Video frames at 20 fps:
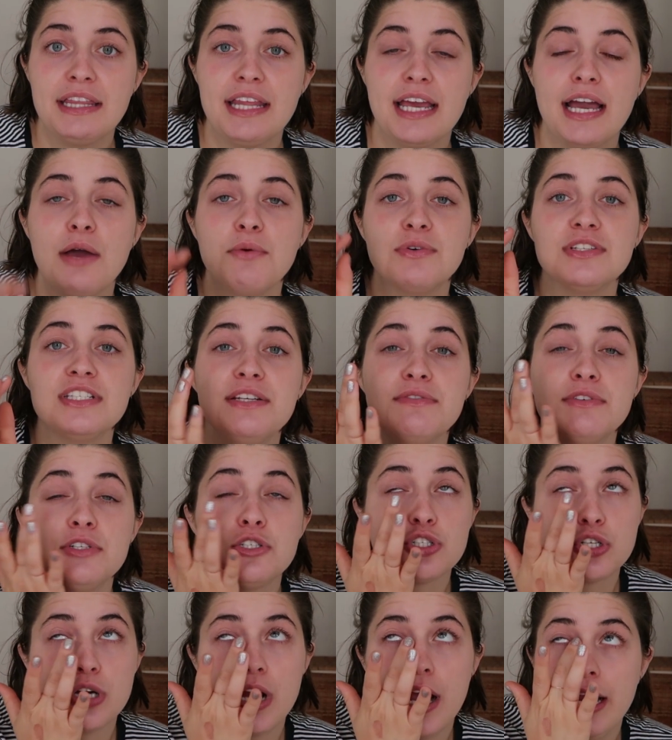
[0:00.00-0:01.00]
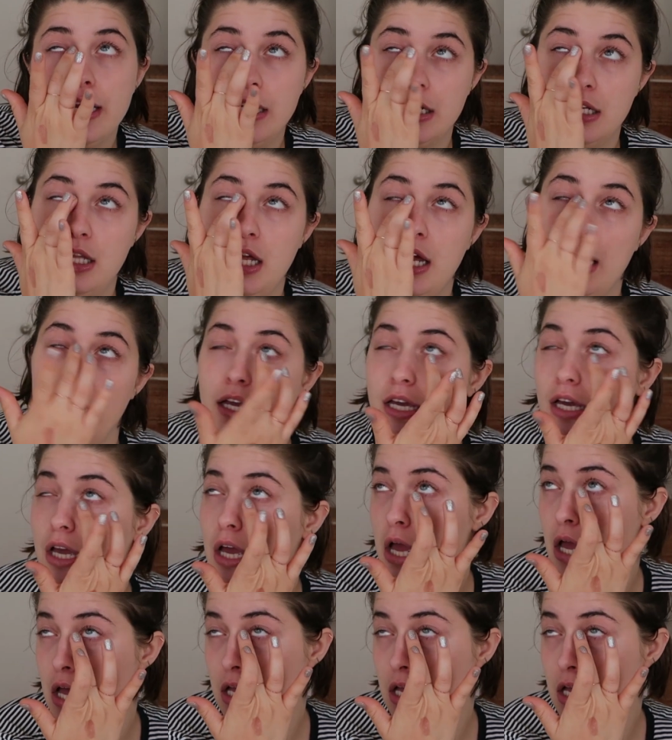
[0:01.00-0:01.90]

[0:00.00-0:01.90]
Like I wasn't even trying to like